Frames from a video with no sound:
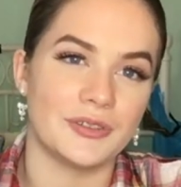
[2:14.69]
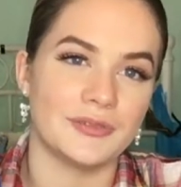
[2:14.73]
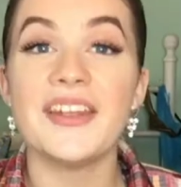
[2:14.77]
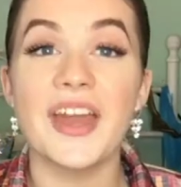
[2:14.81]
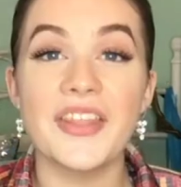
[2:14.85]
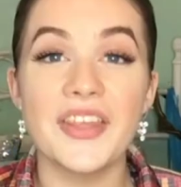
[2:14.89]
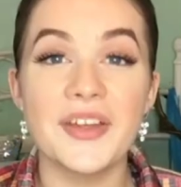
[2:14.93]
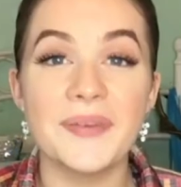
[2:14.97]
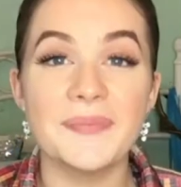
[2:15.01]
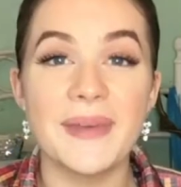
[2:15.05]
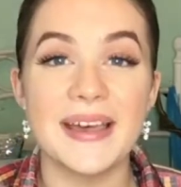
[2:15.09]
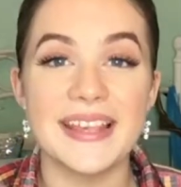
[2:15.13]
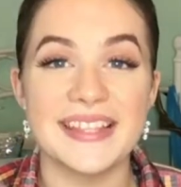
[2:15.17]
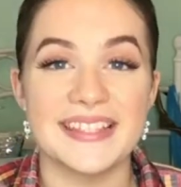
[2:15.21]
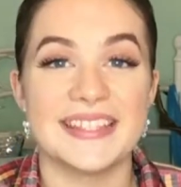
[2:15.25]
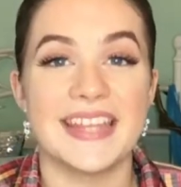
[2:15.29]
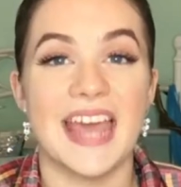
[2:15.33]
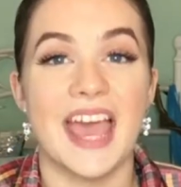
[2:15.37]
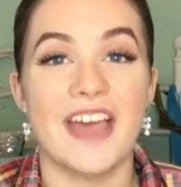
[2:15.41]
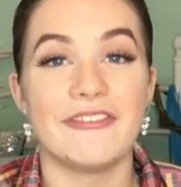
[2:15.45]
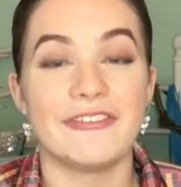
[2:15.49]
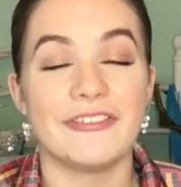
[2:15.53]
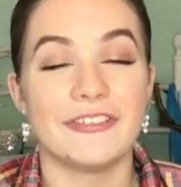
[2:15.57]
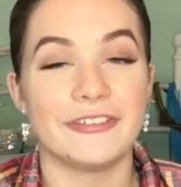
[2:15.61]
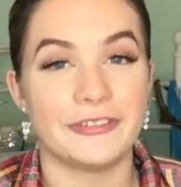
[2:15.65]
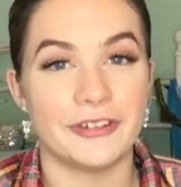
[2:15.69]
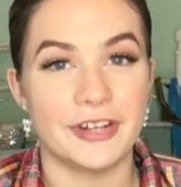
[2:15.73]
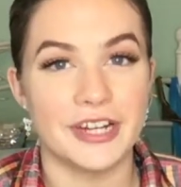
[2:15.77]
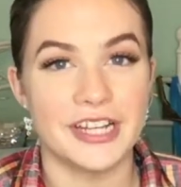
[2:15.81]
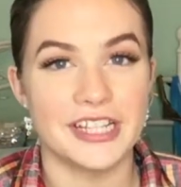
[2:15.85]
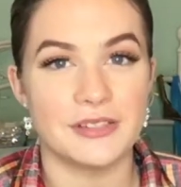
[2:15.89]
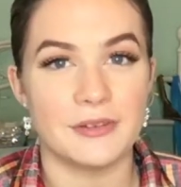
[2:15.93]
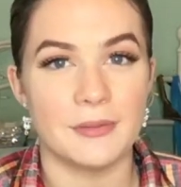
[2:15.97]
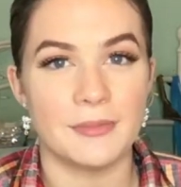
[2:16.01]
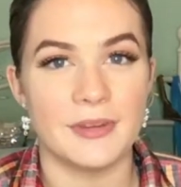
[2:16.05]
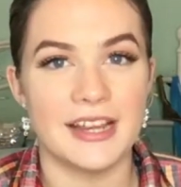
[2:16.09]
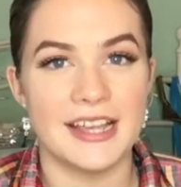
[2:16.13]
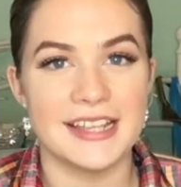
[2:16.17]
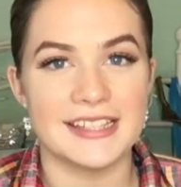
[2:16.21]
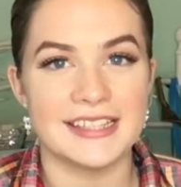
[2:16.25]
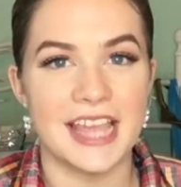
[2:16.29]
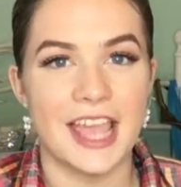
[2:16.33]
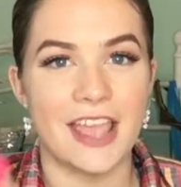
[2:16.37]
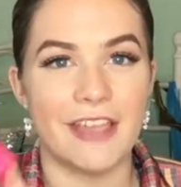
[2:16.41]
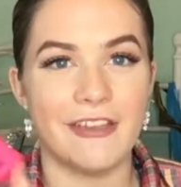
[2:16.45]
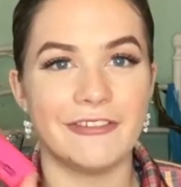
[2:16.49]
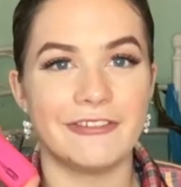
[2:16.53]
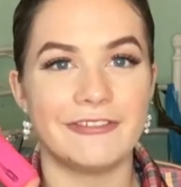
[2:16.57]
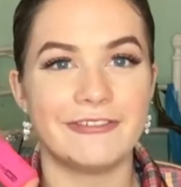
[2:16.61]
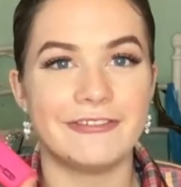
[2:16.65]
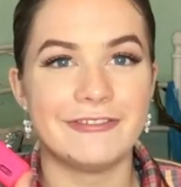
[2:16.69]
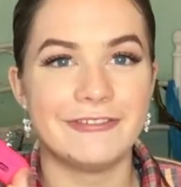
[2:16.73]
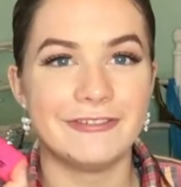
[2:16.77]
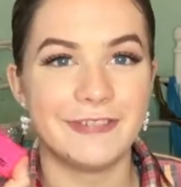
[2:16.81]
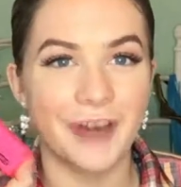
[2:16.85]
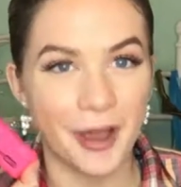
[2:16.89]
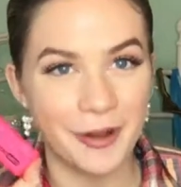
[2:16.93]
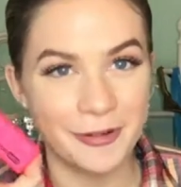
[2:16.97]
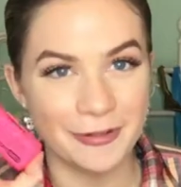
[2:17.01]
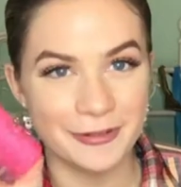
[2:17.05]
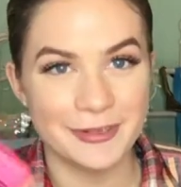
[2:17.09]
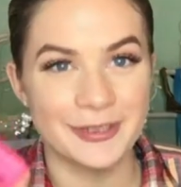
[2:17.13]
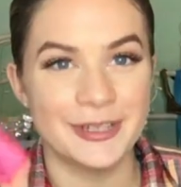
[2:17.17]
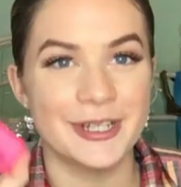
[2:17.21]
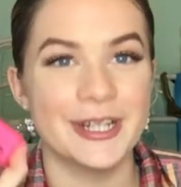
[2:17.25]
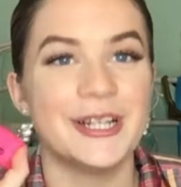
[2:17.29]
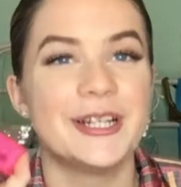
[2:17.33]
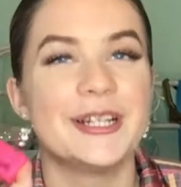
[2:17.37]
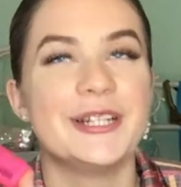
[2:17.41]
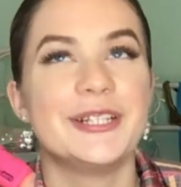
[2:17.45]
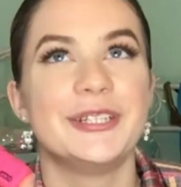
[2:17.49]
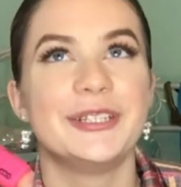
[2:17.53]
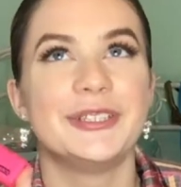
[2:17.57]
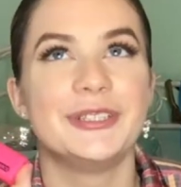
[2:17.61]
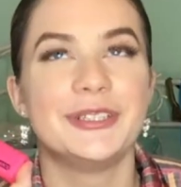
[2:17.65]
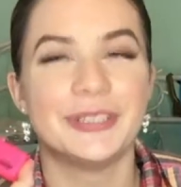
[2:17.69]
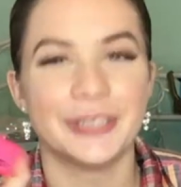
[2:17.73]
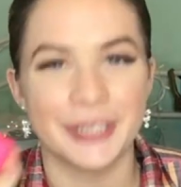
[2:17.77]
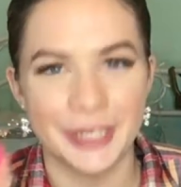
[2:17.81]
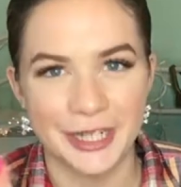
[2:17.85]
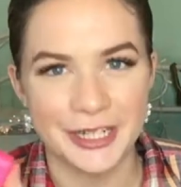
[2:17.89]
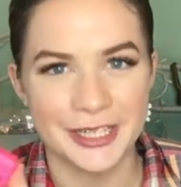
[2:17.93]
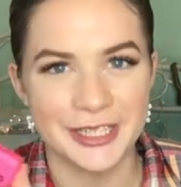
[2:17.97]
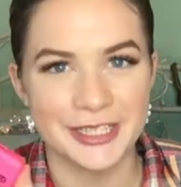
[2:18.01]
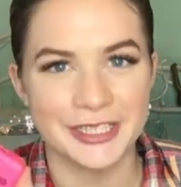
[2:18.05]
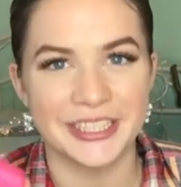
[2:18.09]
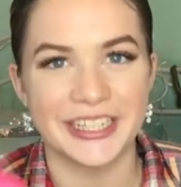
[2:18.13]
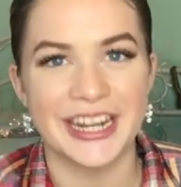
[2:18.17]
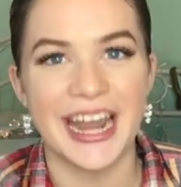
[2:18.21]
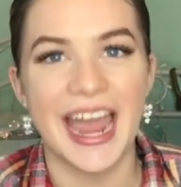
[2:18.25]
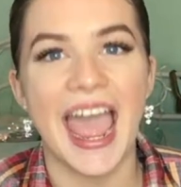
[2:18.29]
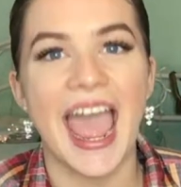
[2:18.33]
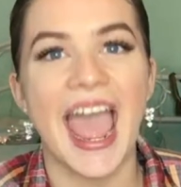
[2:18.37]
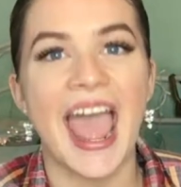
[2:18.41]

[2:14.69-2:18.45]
Another must-have for a swimmer is a phone charger.